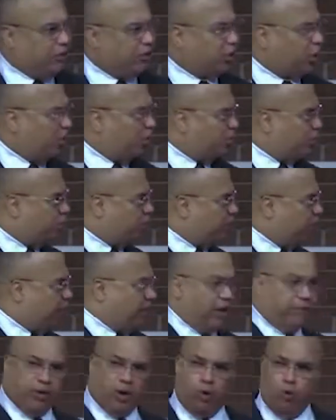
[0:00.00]
church without
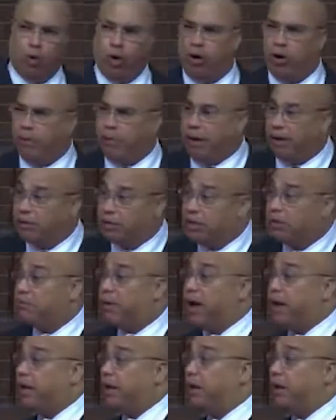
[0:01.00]
having to worry about
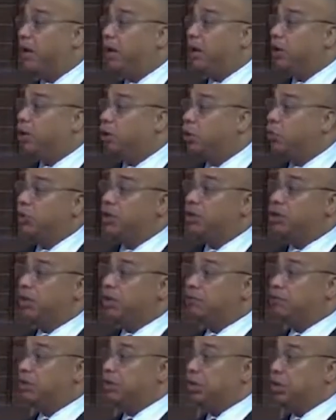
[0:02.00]
somebody doing
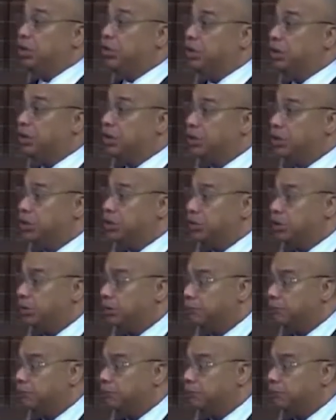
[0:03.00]
something to us?